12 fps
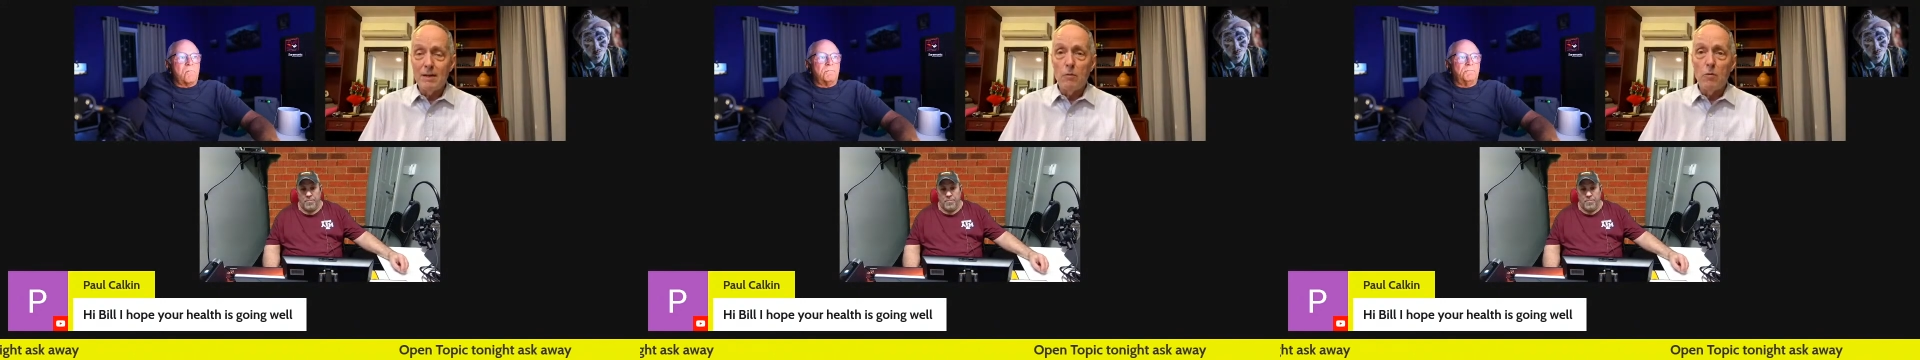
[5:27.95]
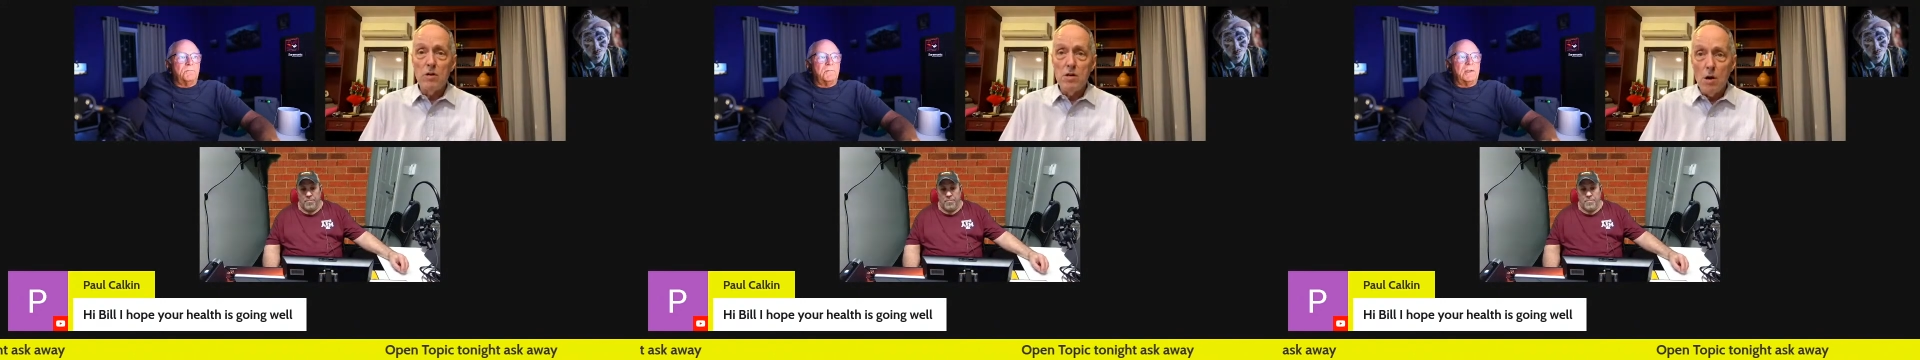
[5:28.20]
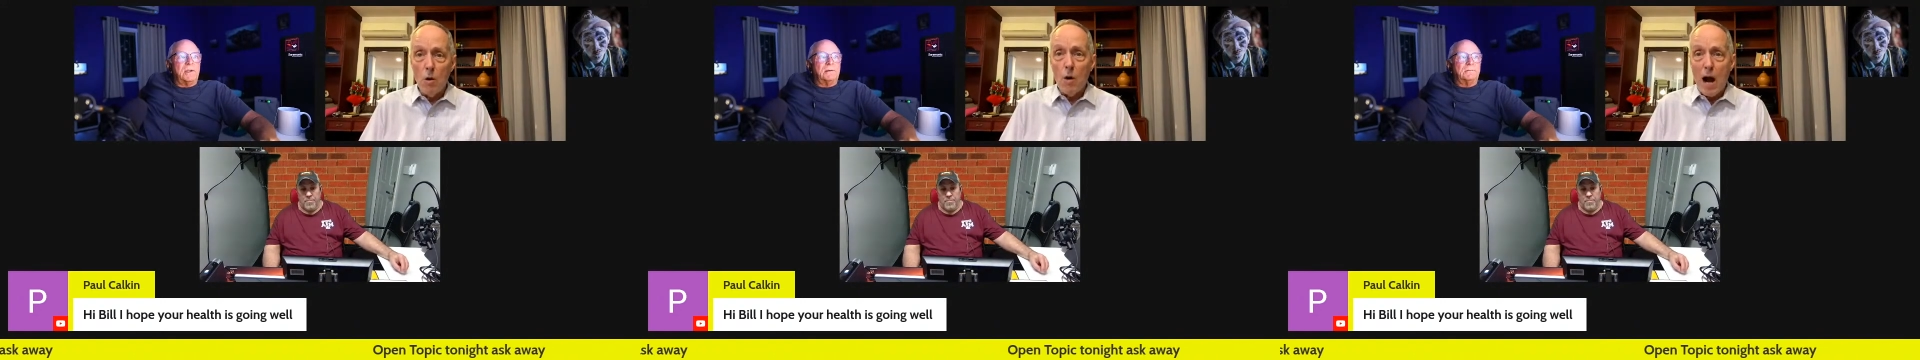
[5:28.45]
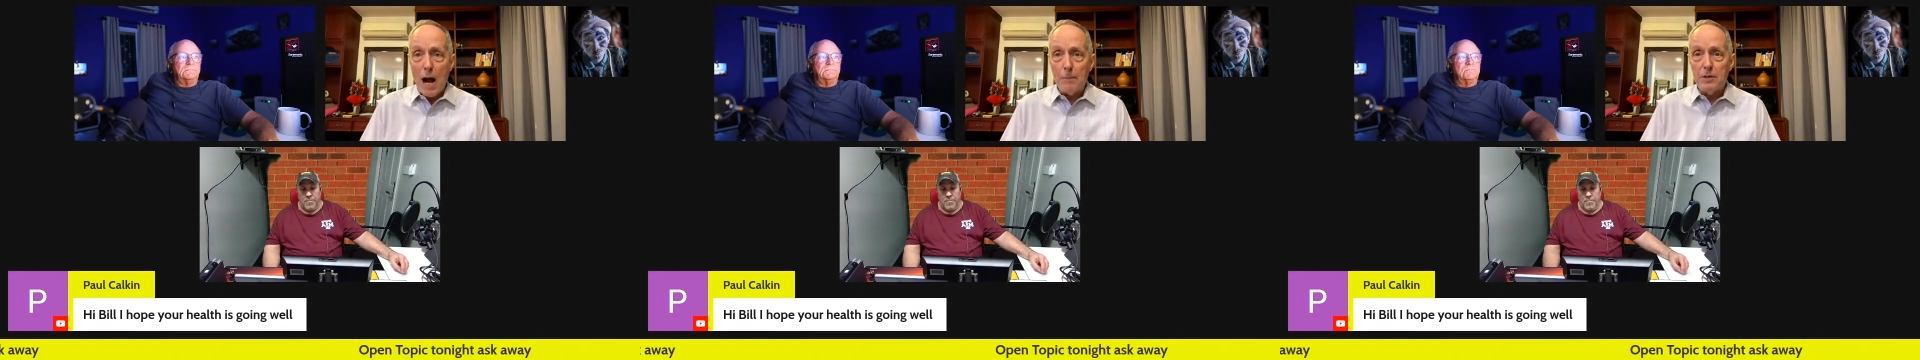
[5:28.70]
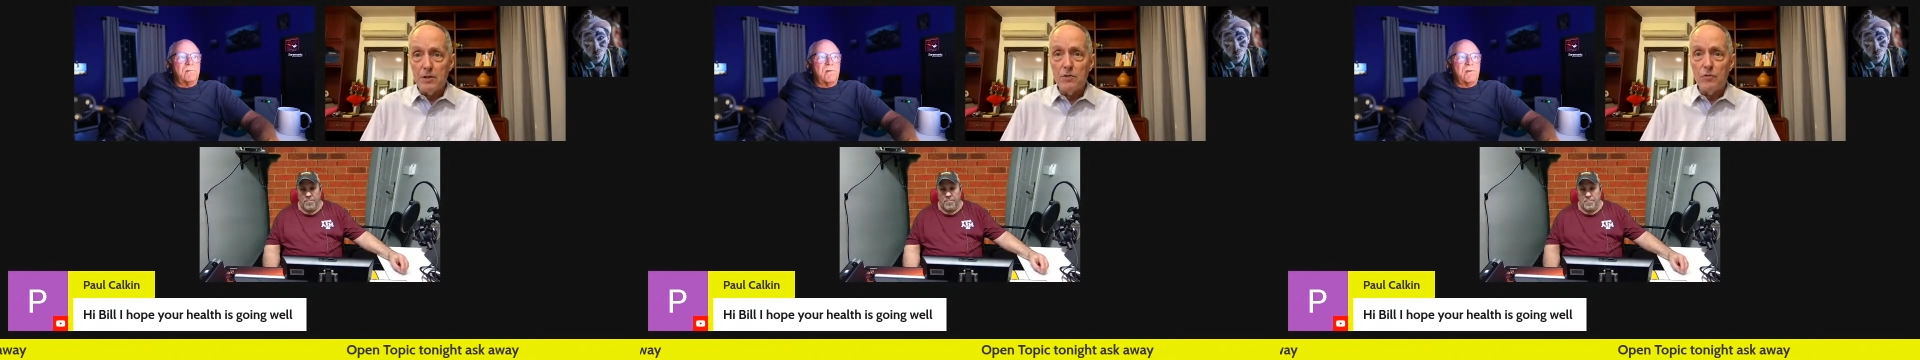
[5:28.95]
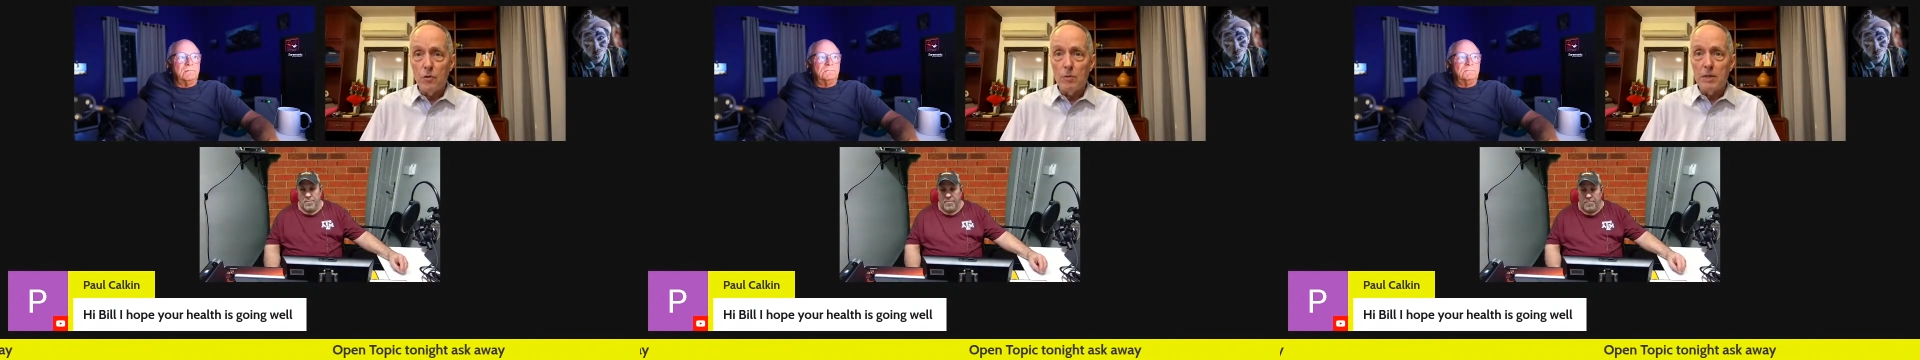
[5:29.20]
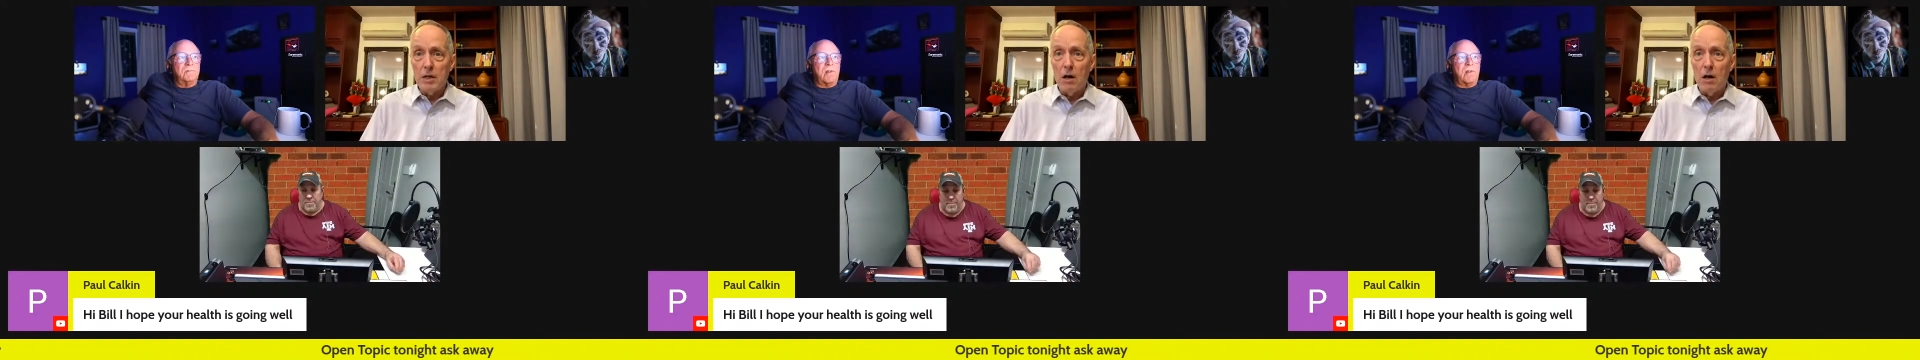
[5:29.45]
There were no options for me